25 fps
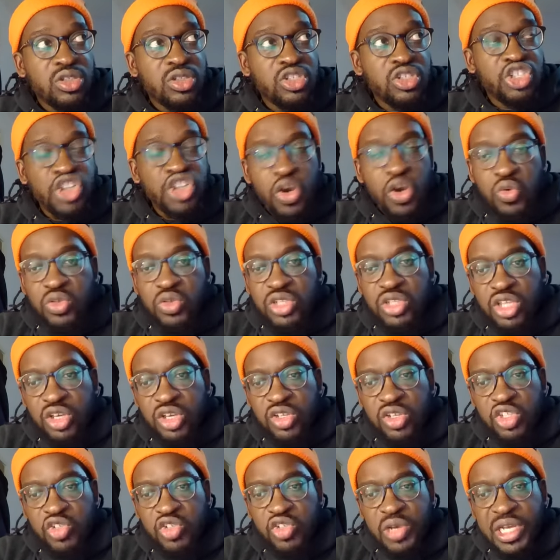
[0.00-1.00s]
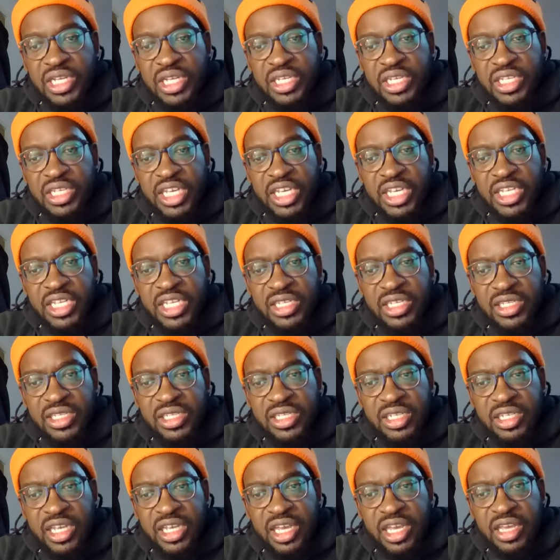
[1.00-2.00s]
choked the Australian innings
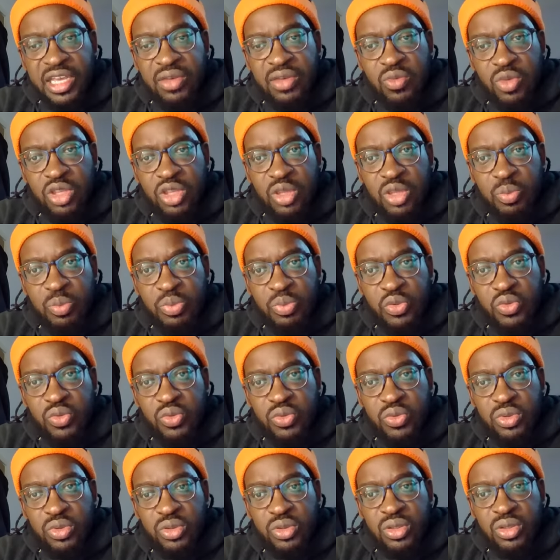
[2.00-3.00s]
today with the ball.